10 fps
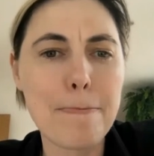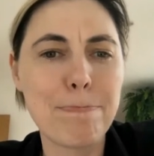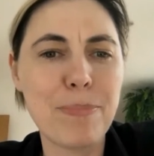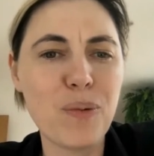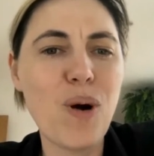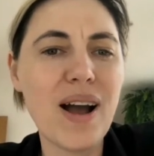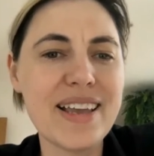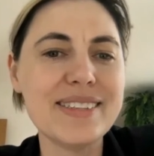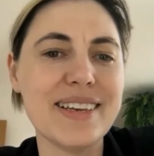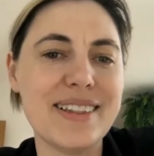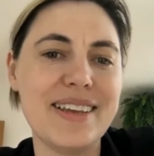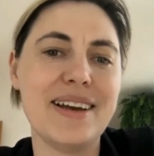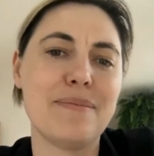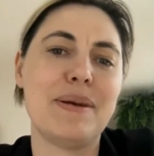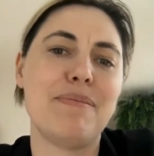But why is it that
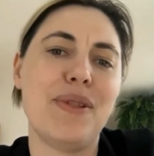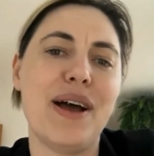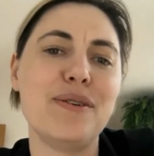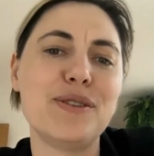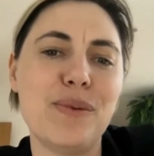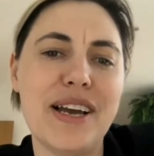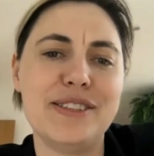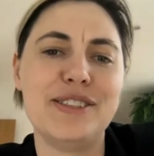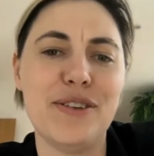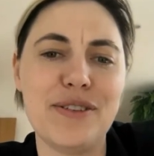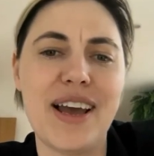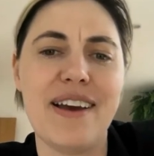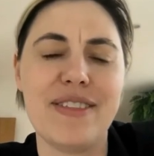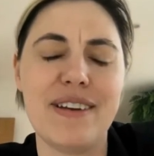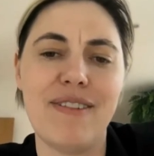young people elsewhere don't
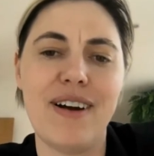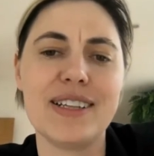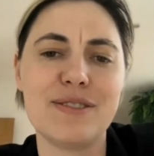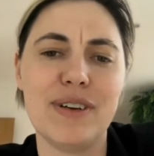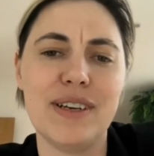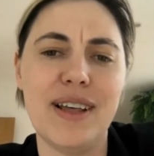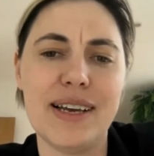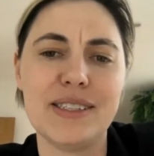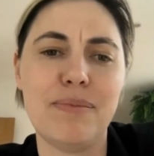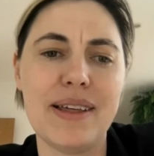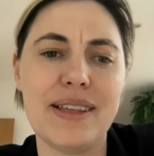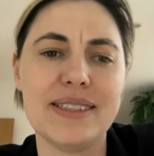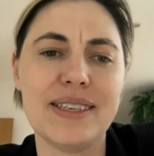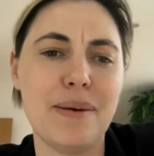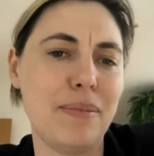have their rights realised by
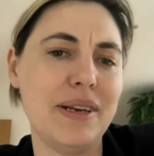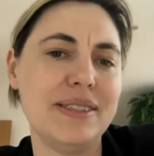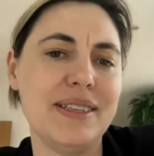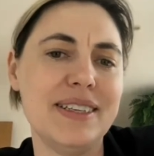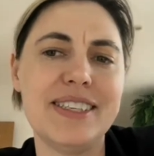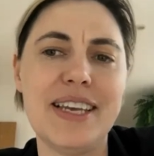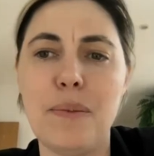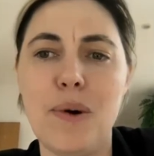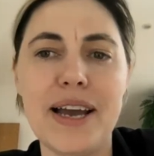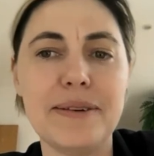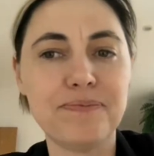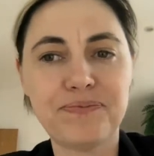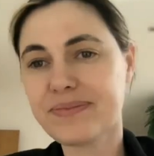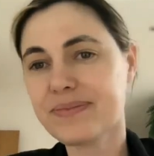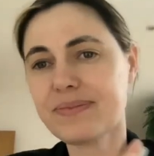these companies in the same way?
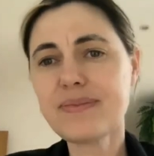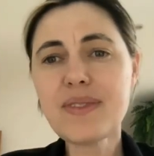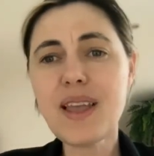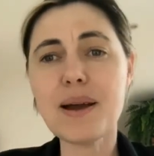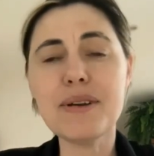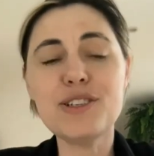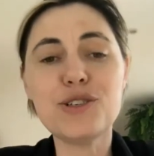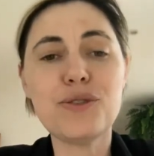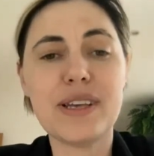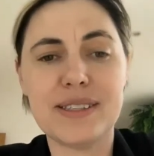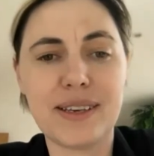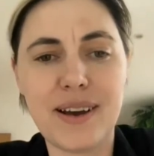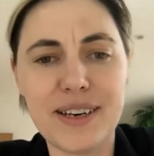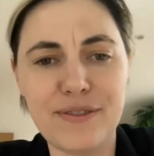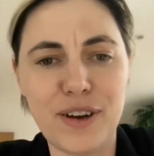I mean, sure, there's the
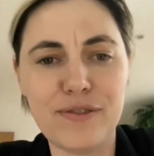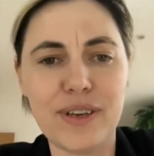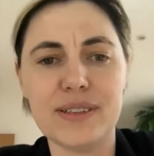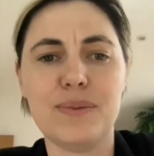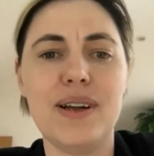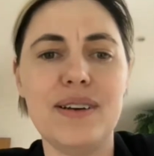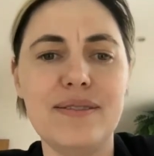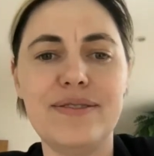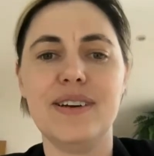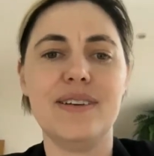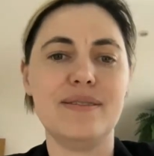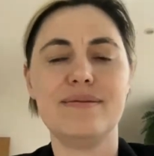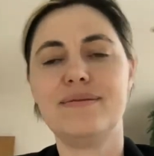kind of obvious one of, you know,